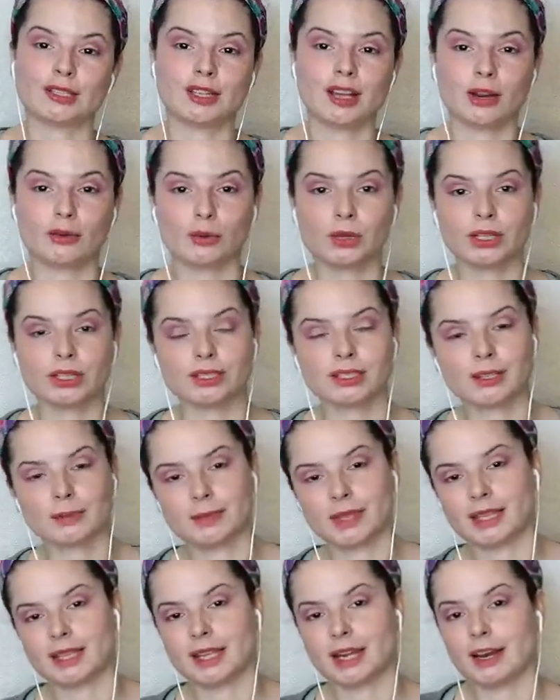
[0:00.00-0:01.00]
not really
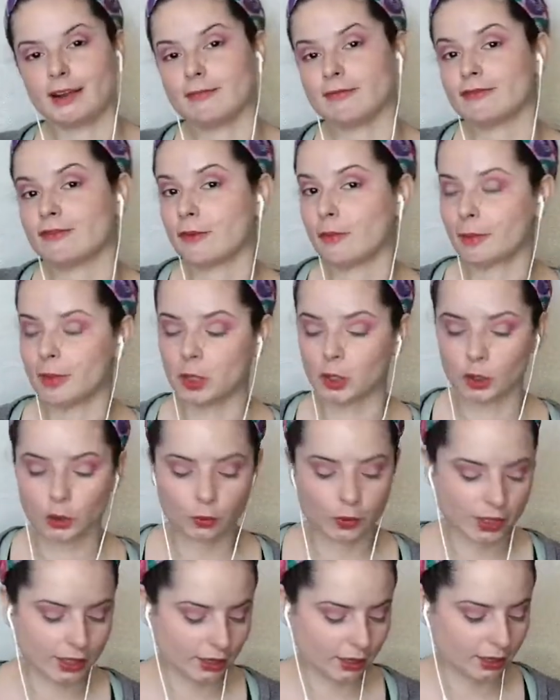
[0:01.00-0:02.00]
something that I'm familiar
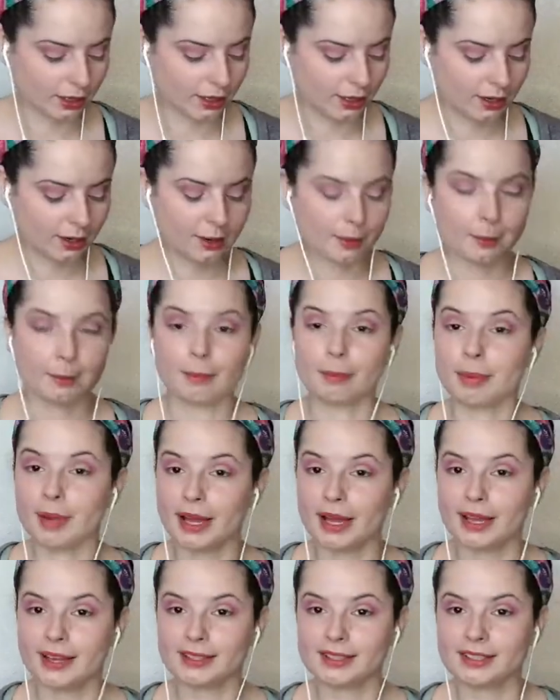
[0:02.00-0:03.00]
with.
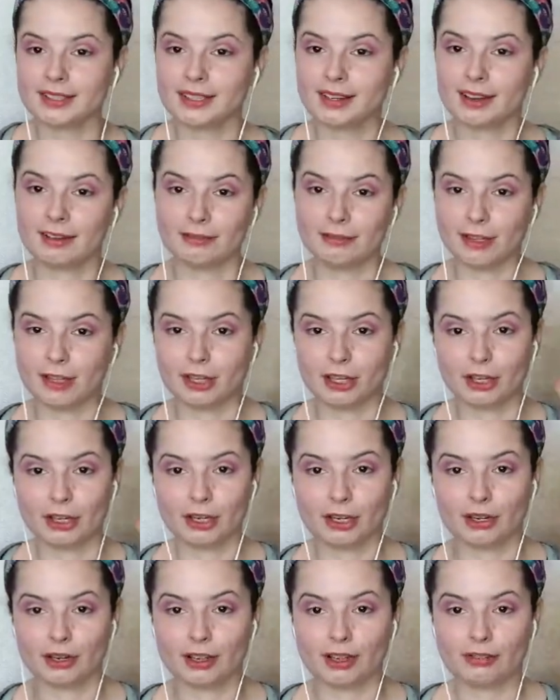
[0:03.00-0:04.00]
But I
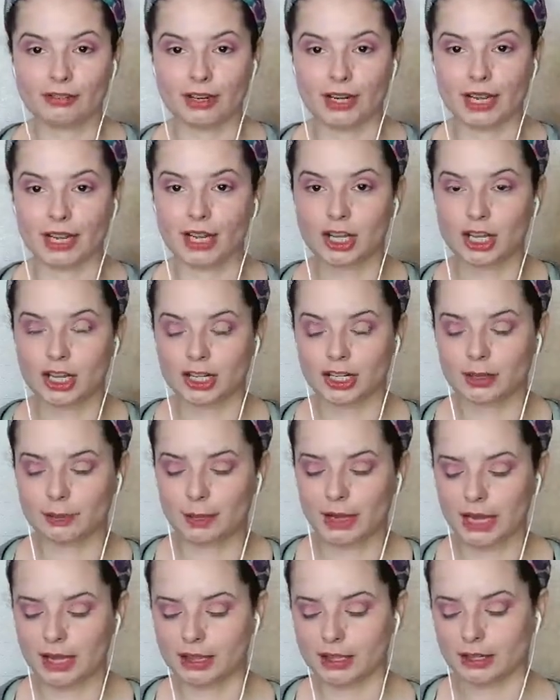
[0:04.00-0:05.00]
figured if an iconic
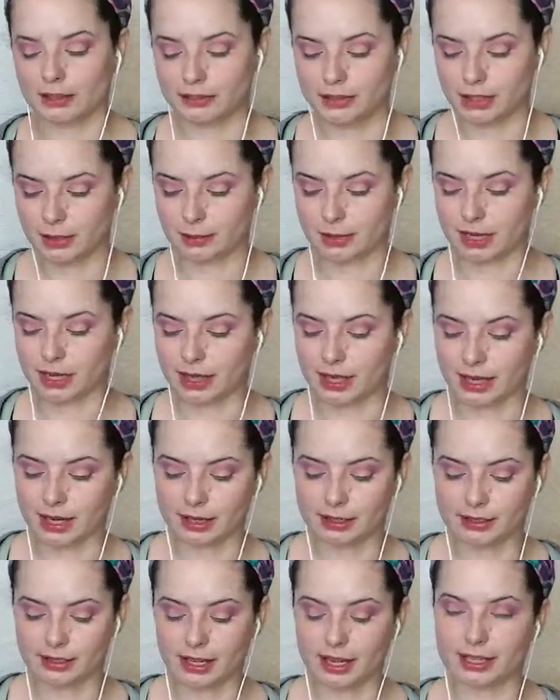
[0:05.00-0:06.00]
palette of somebody
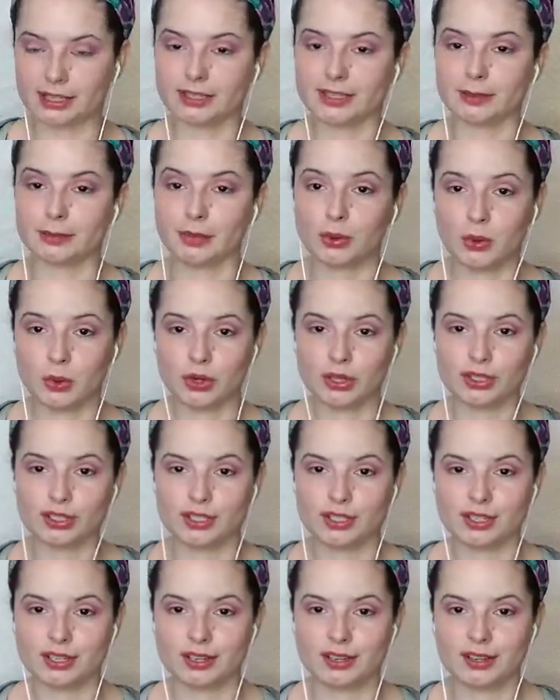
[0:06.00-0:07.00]
that I
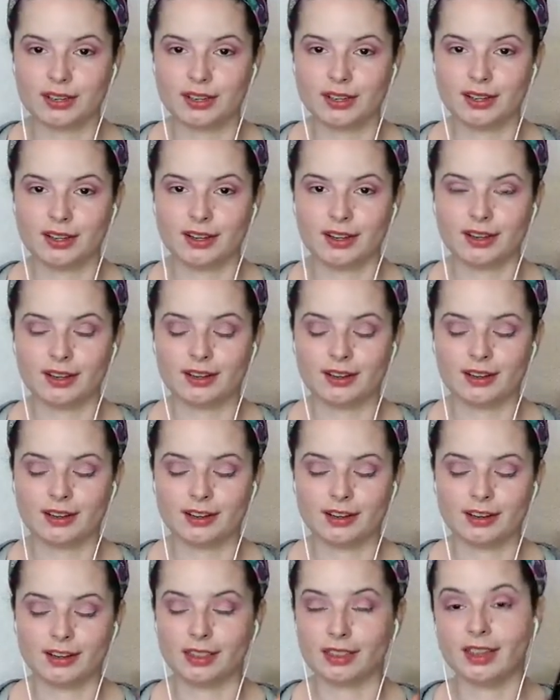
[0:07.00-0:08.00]
support
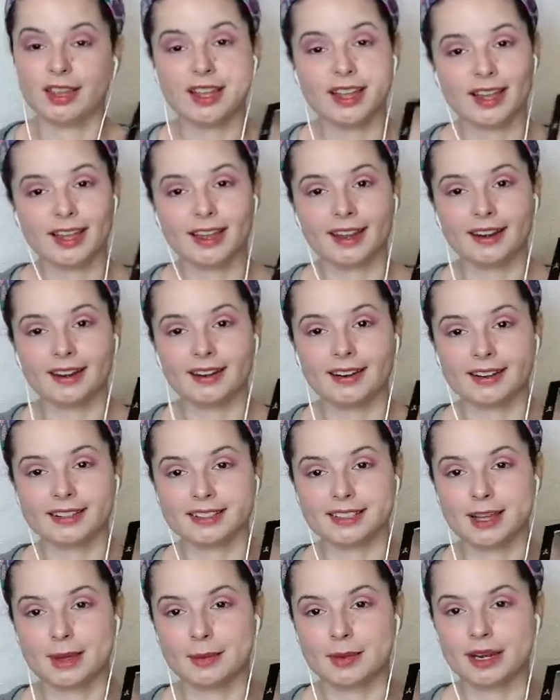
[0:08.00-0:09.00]
online is
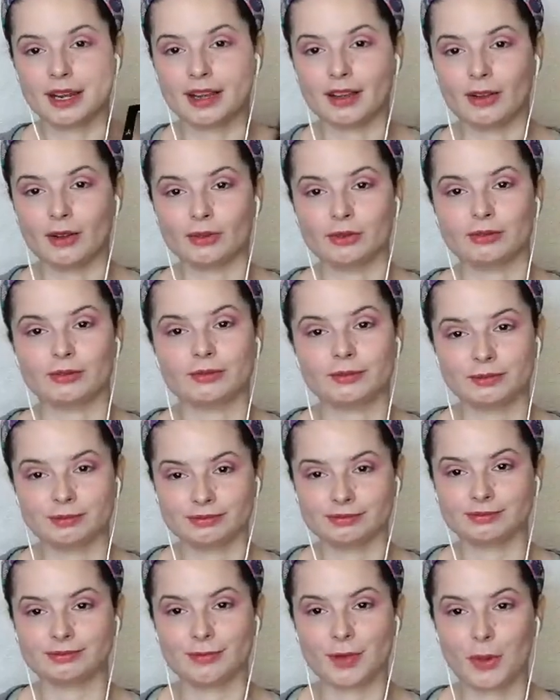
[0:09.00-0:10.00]
coming out,
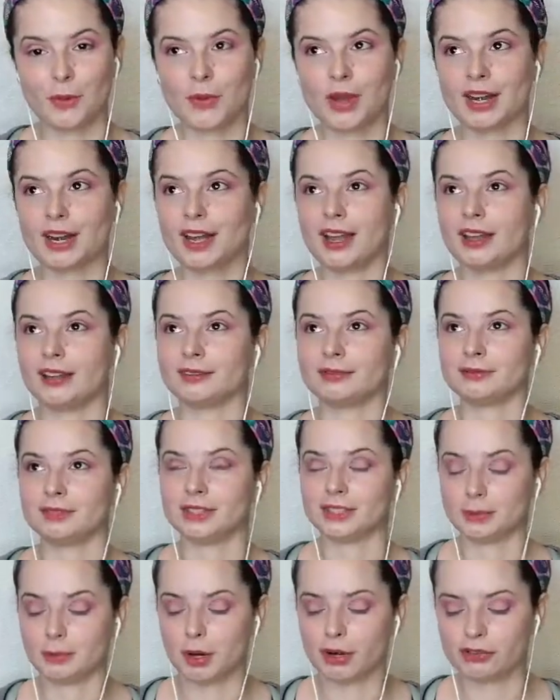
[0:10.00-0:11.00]
why not?
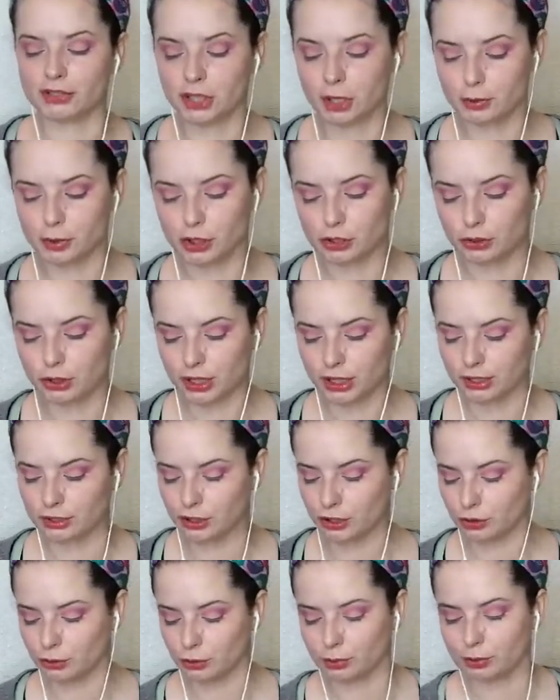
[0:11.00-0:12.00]
It's a perfect opportunity
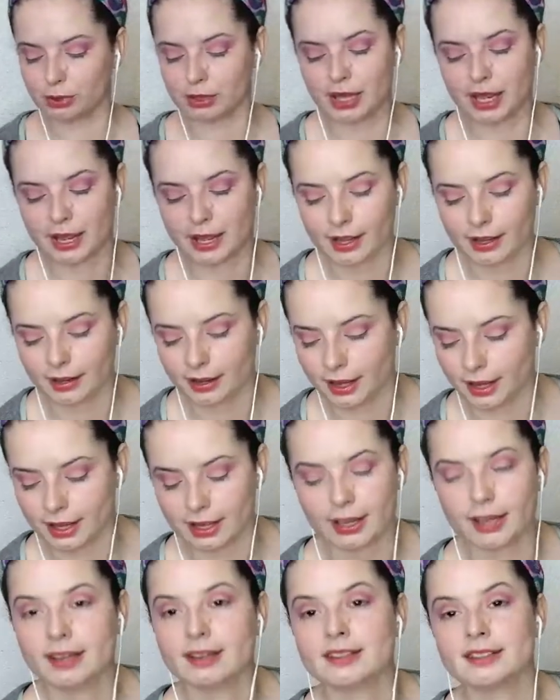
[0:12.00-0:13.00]
to play
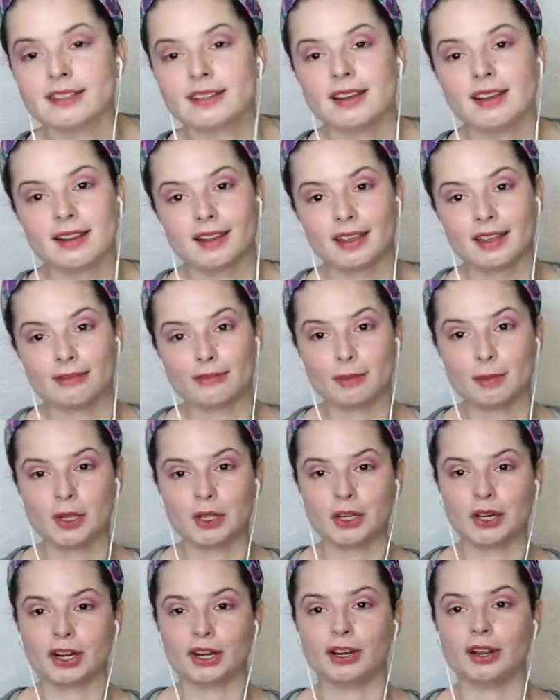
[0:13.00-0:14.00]
and get
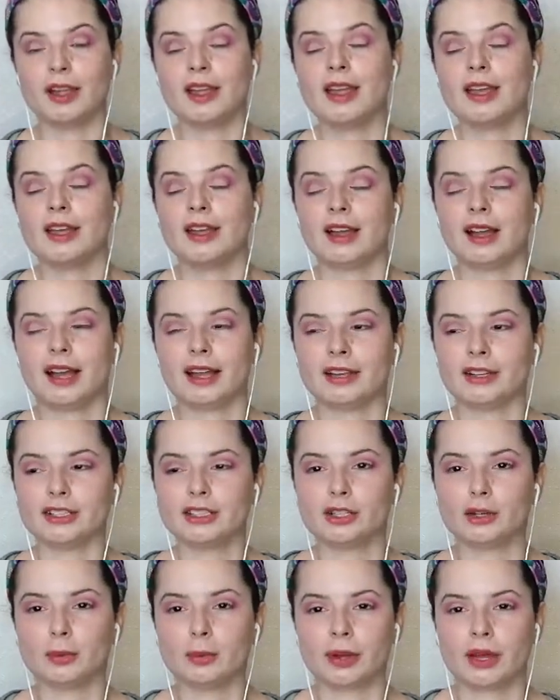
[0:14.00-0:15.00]
familiar. I
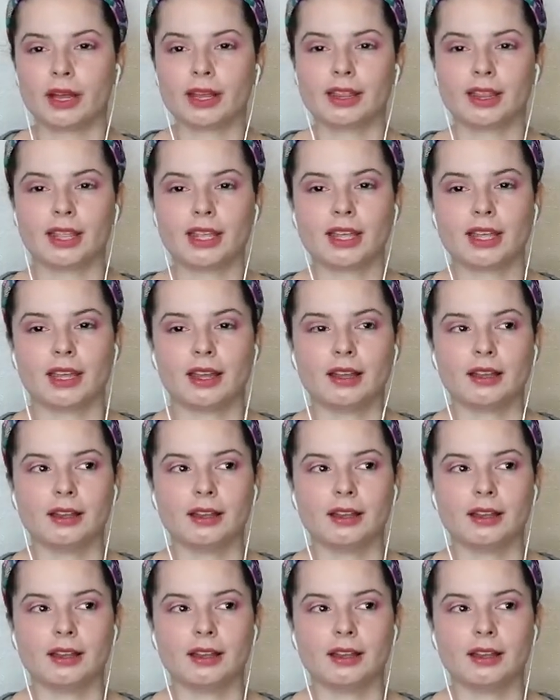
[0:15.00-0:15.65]
also bought the